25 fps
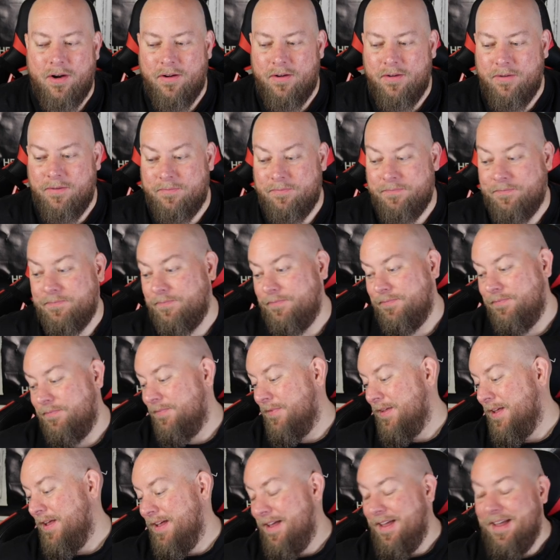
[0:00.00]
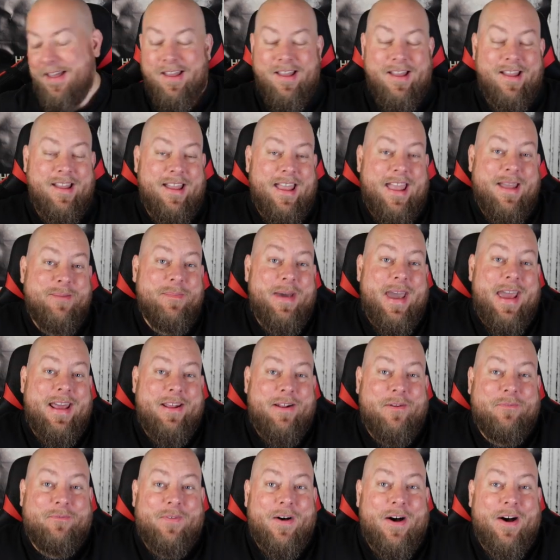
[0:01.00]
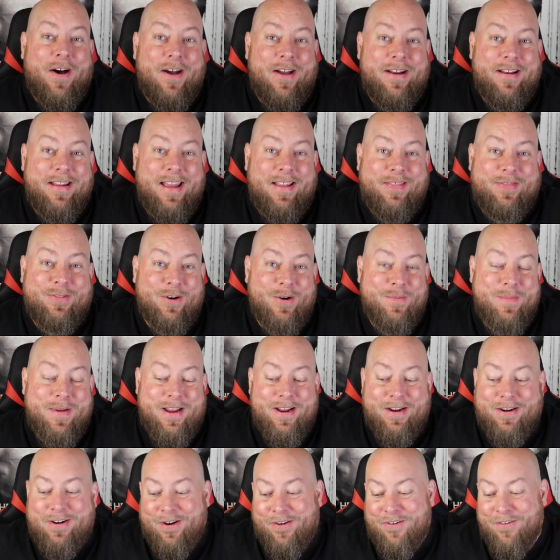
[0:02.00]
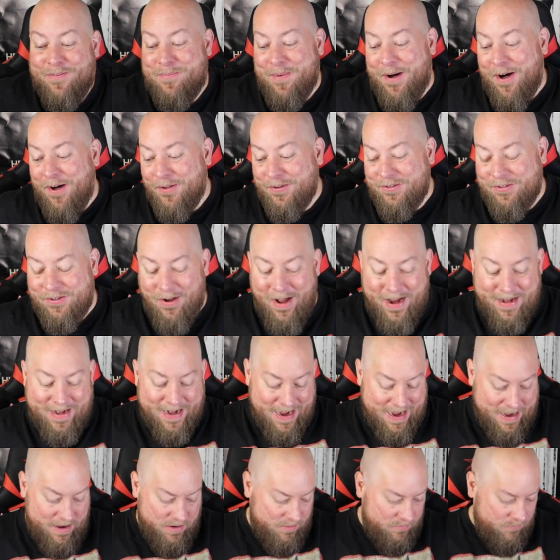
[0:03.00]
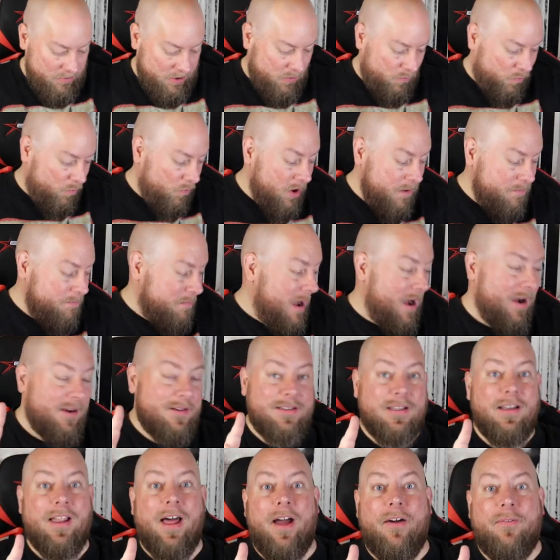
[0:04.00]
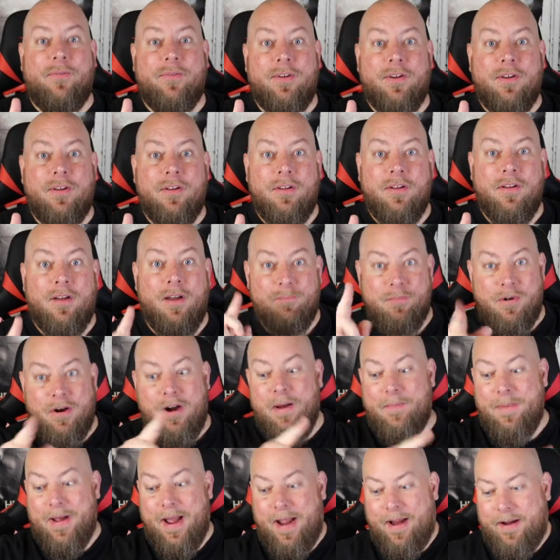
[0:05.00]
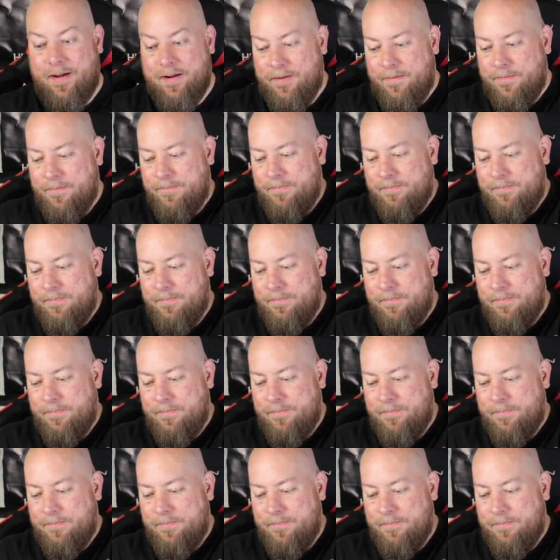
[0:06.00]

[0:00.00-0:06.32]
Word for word: you. It made it fun. It threw me a curveball. So I got, what, one box left. I'll be right back.